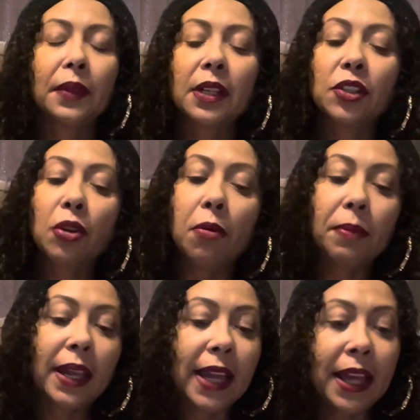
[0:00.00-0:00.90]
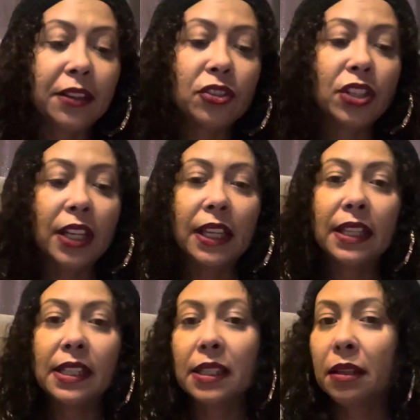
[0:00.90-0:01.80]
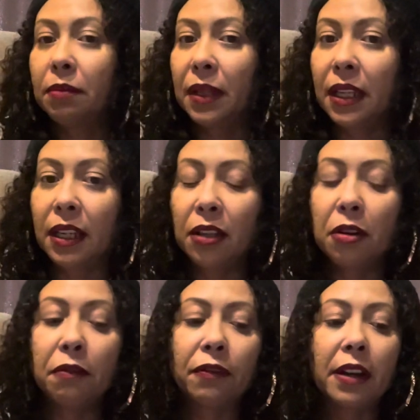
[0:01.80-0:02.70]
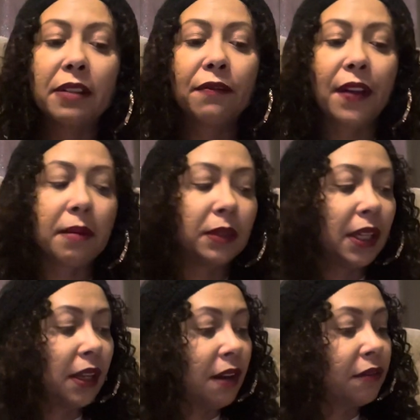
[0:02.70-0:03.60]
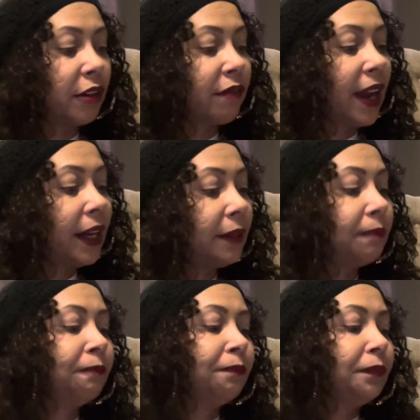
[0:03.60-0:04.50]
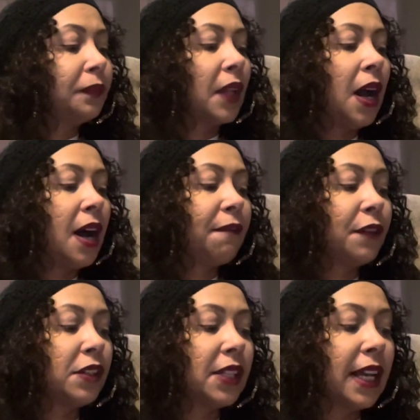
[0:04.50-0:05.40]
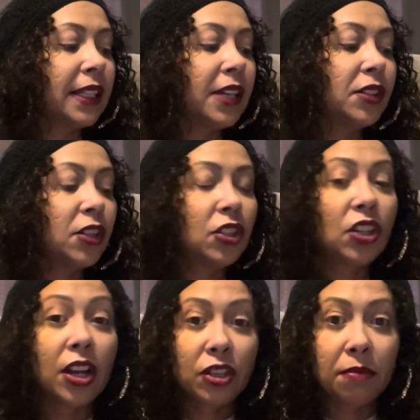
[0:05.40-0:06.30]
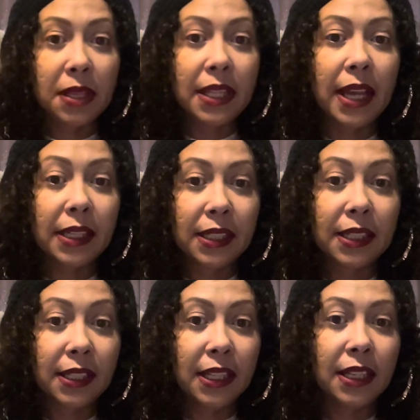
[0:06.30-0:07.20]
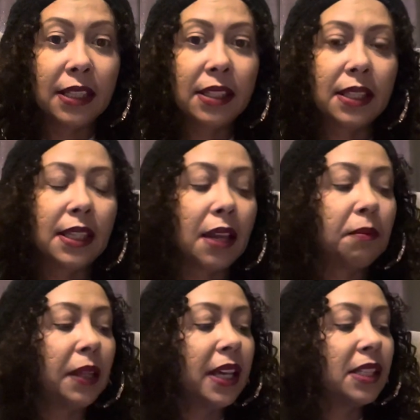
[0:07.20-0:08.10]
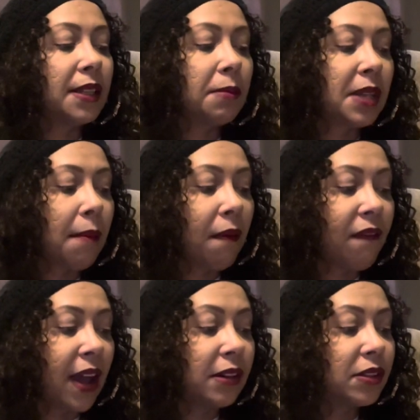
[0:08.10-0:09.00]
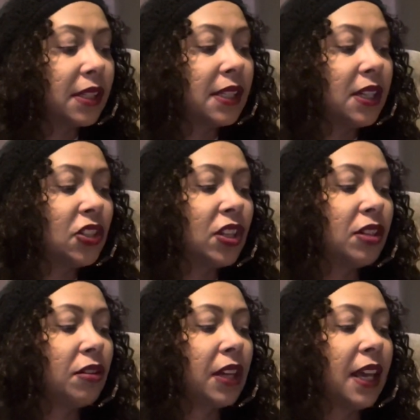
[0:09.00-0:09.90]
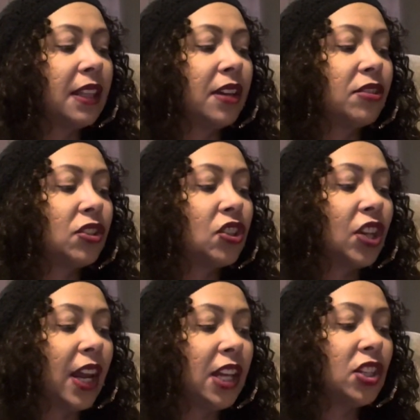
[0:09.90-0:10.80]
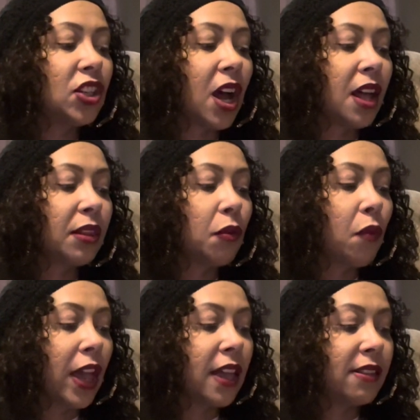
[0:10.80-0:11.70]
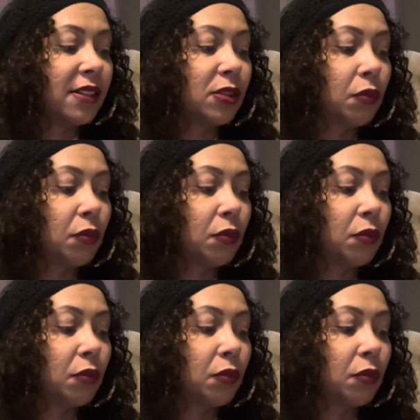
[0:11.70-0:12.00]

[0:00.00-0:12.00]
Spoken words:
soulmate energy. This could be, you know, friend, family, lover, right? Feels like there's a judgment that's needing to take place, some type of final decision. Okay, there's change on the way this